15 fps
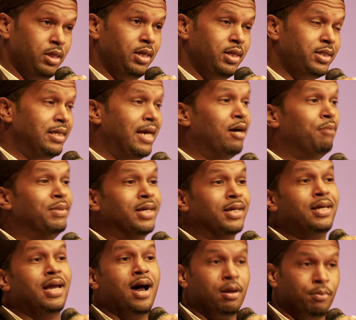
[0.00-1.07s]
She held me
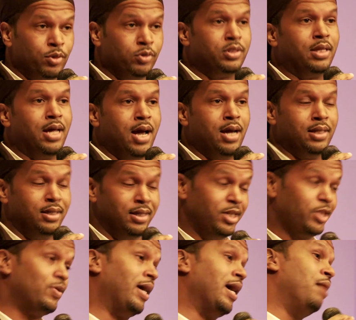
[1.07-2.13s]
accountable to that.
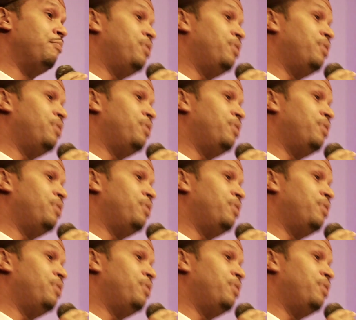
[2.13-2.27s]
So I got